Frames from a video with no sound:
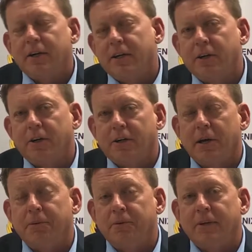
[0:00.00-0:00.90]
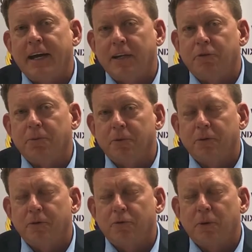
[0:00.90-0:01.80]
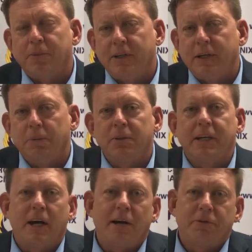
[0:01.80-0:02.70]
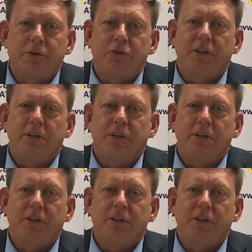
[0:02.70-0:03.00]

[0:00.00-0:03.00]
here coming at you from the PLEA office.